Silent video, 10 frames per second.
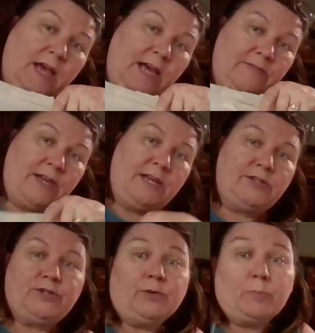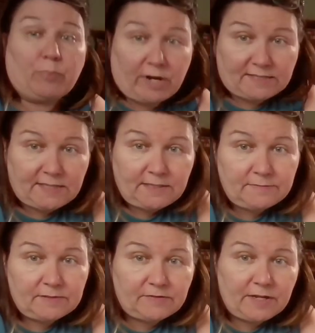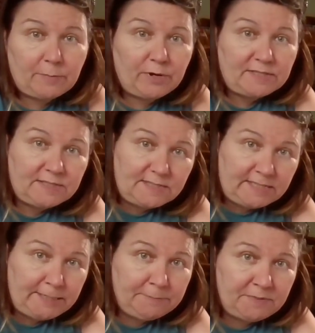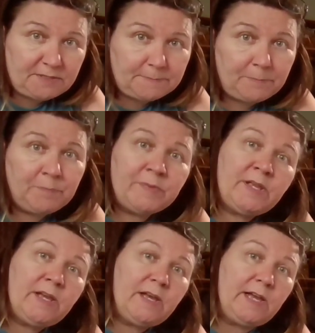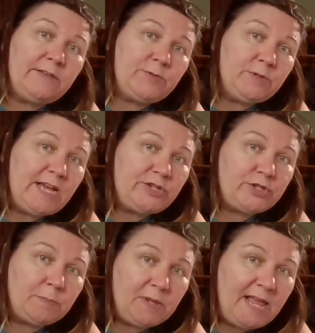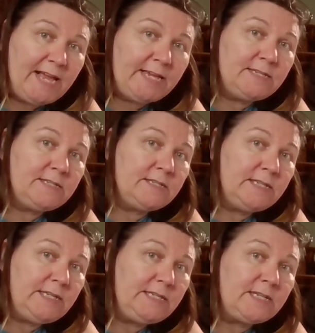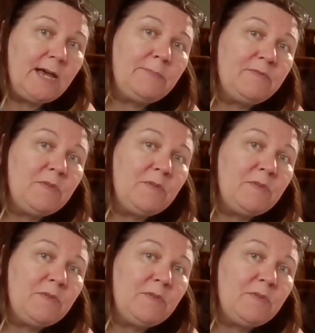I've got to press it. I've got to press the seams. I have to attach the placket to the top